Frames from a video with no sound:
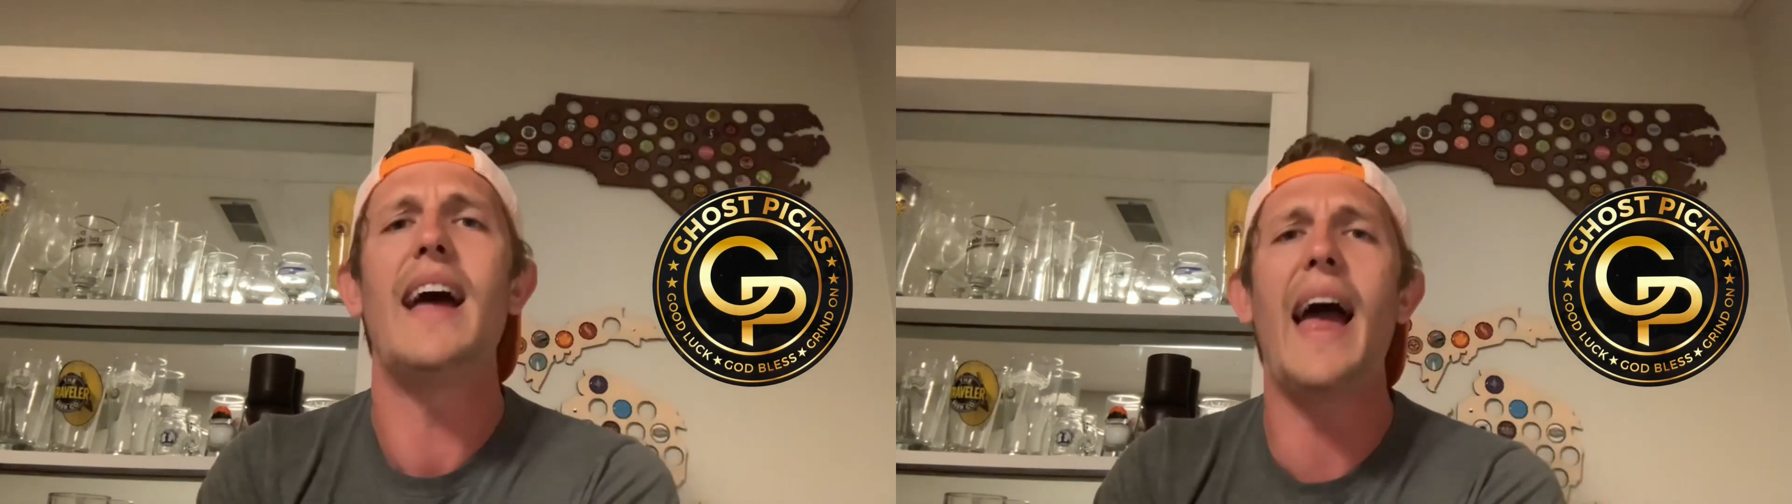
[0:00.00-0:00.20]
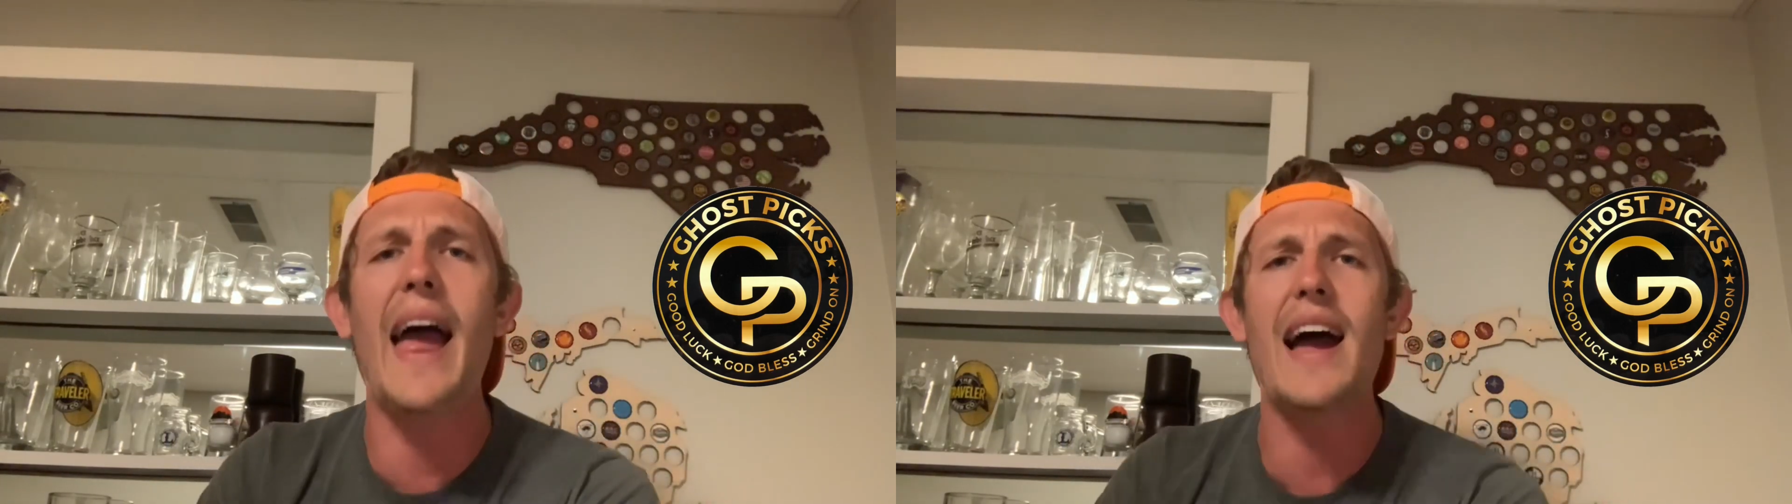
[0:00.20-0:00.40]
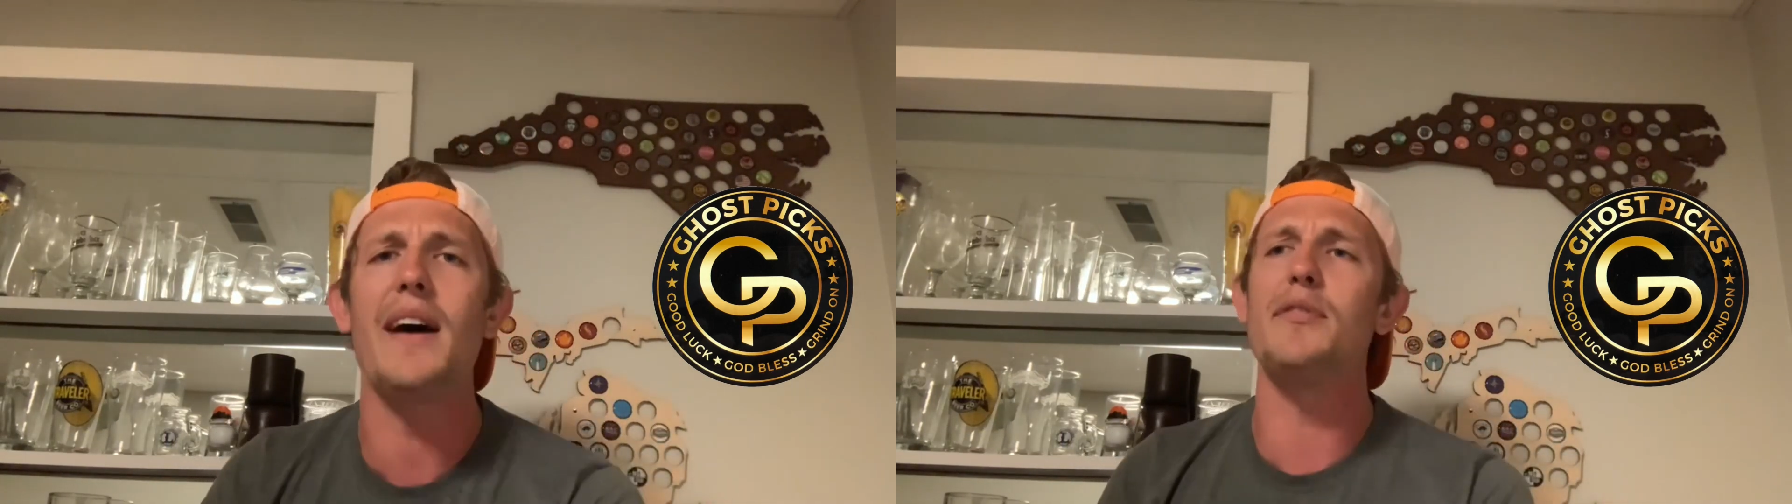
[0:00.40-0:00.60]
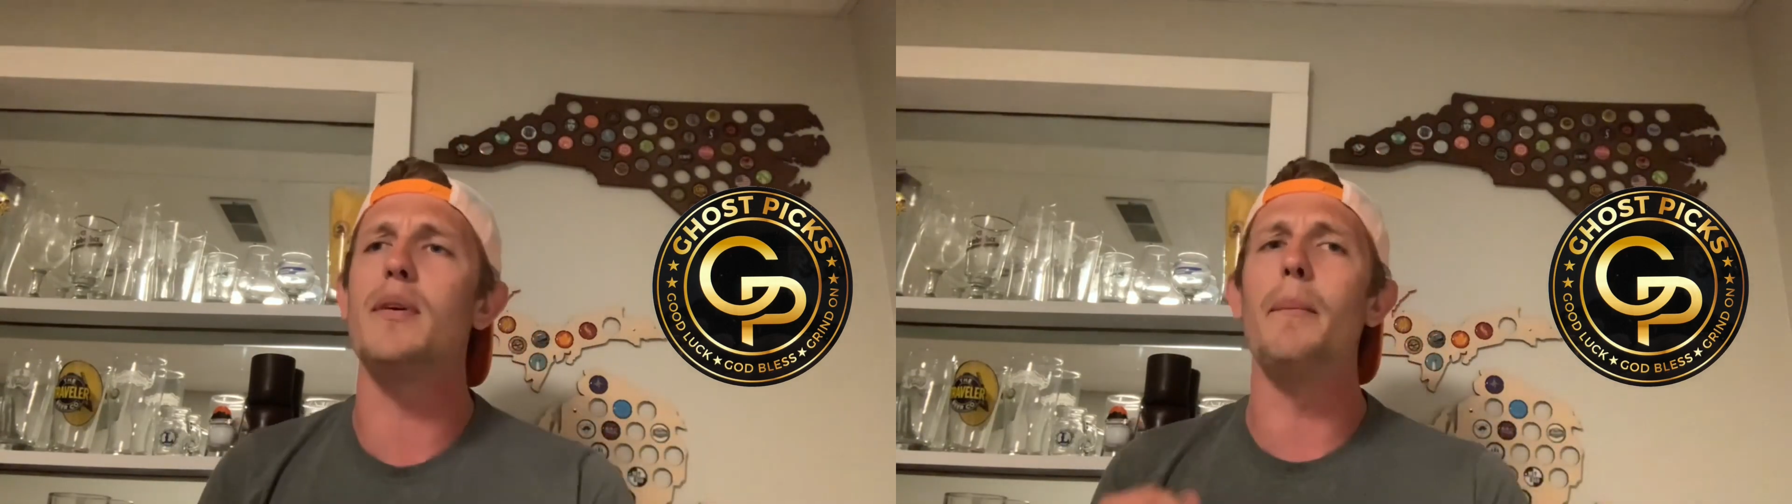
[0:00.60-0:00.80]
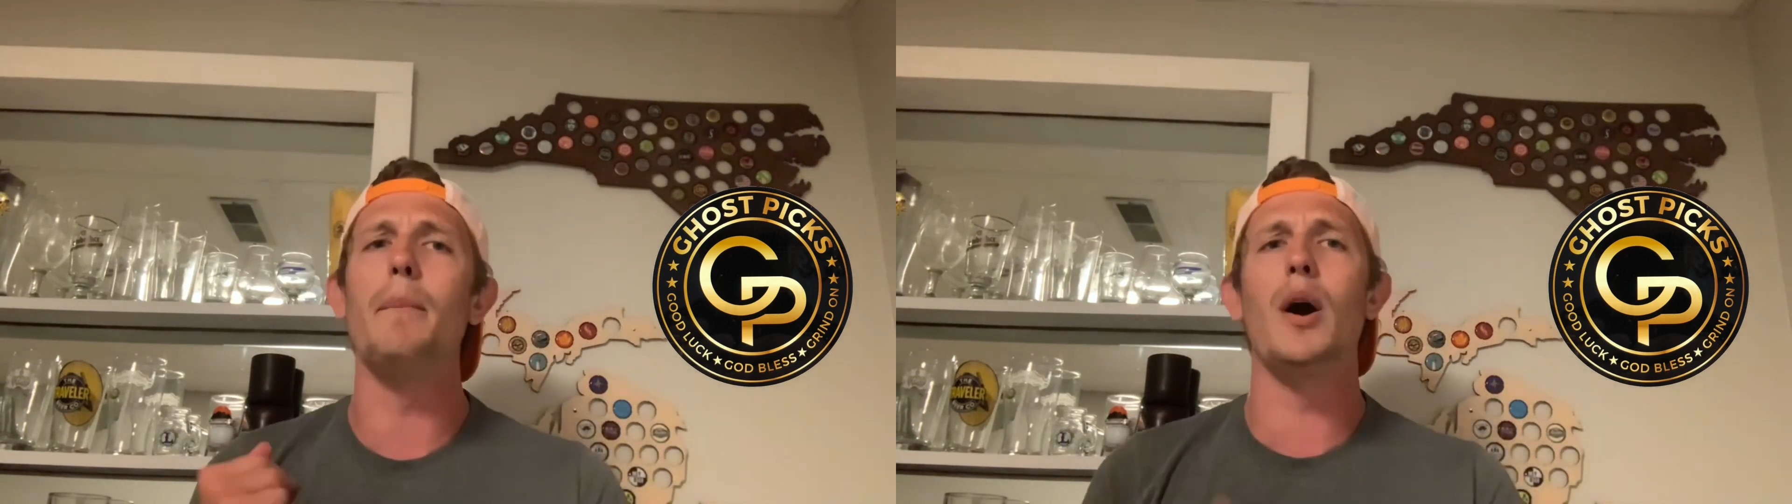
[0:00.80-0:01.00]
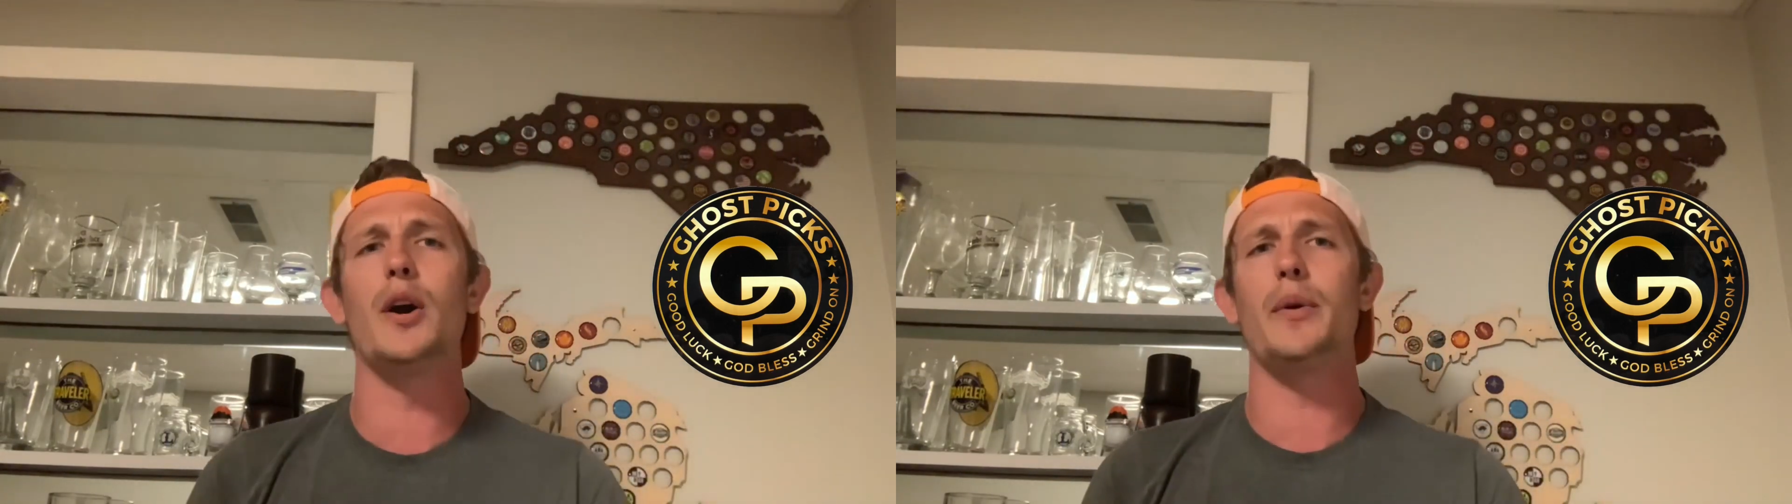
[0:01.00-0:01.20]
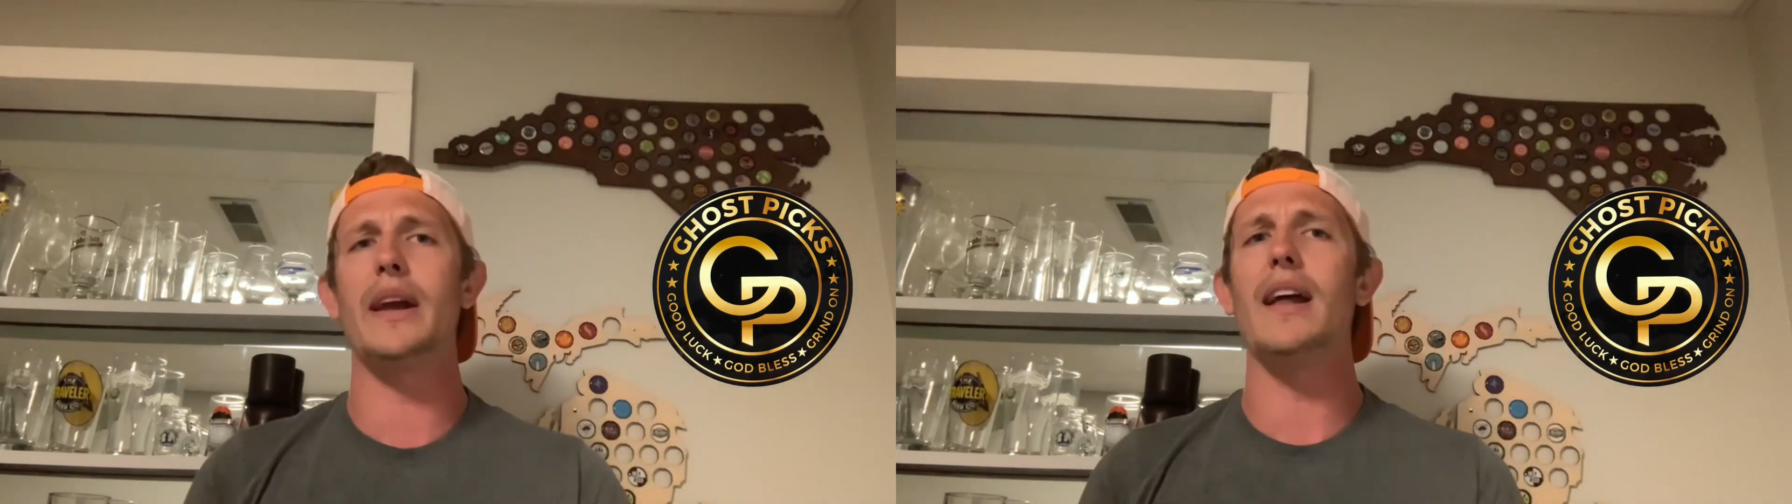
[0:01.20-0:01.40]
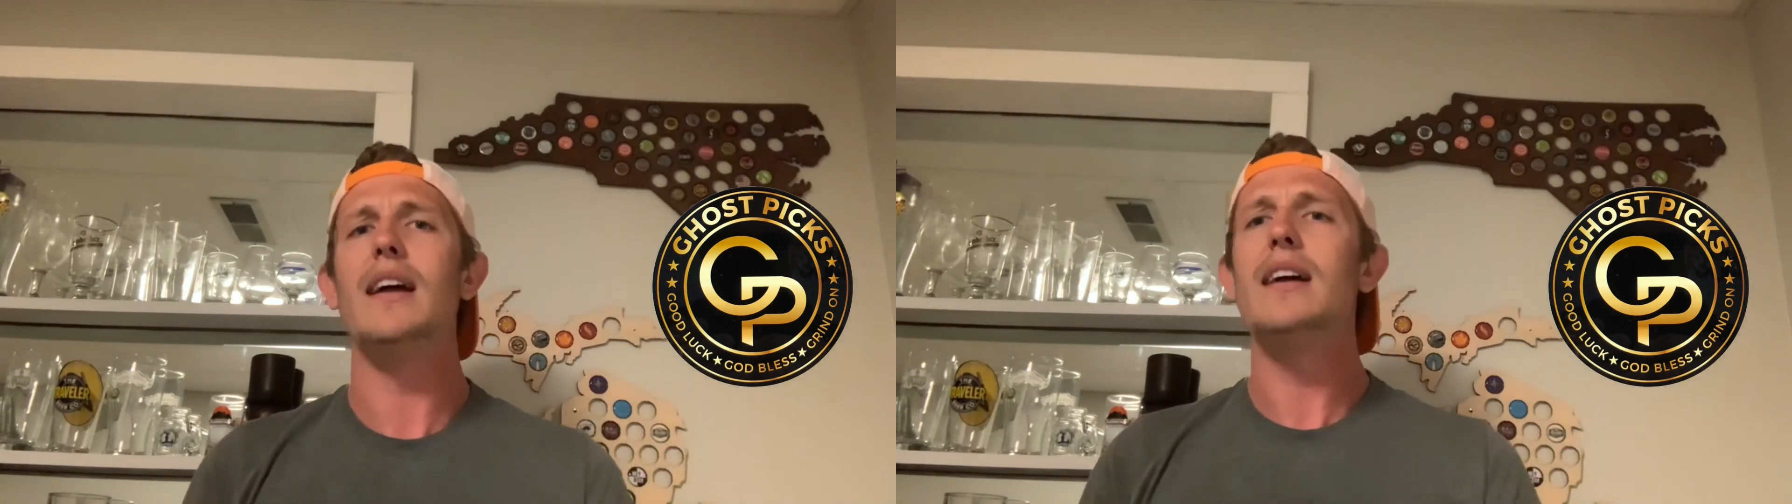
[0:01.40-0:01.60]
Avs murdering it.